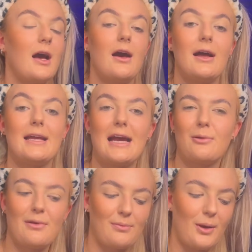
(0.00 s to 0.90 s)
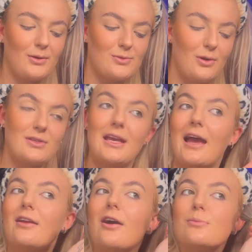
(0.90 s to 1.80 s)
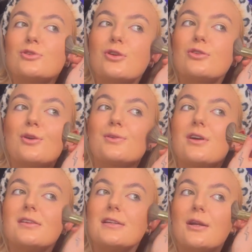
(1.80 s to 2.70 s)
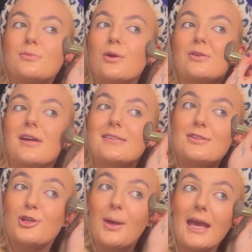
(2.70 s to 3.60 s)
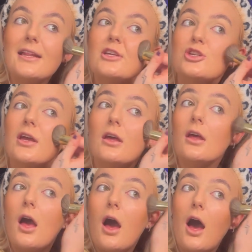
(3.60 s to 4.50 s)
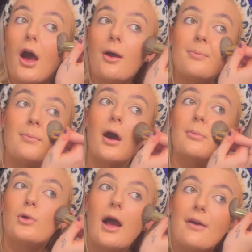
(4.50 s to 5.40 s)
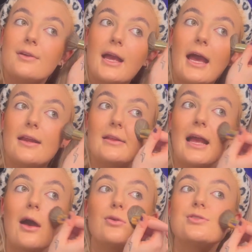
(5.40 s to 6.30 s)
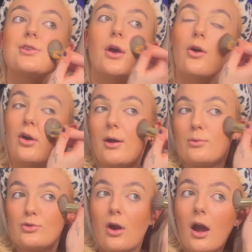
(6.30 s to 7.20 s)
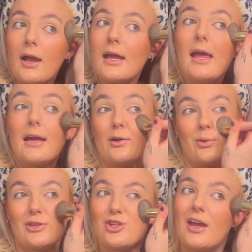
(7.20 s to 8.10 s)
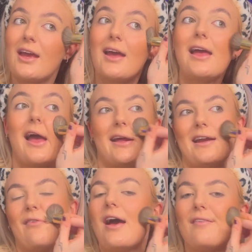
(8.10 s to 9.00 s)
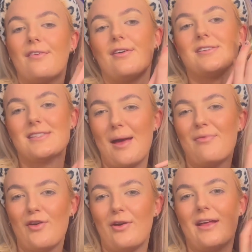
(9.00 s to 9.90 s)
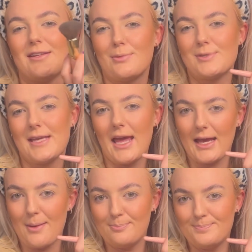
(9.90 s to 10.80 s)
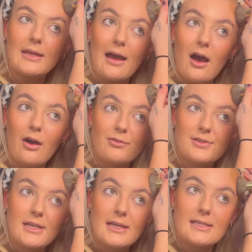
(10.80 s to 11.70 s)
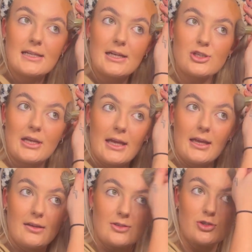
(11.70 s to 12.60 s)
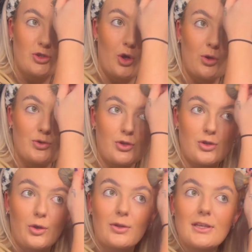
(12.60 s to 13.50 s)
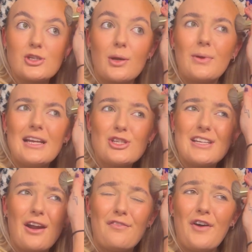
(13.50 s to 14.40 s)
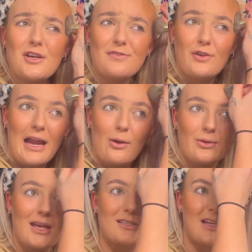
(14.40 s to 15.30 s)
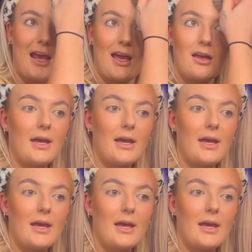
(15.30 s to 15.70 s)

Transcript: I can't even go into words again. I'm so, so excited. I'm so excited to hit this year. Um, I'm not having anything else or I will cry and quit cheer and never ever step foot at the WCA again. Yeah, our routine is literally so, so, so good this year. We literally did our first fill out yesterday.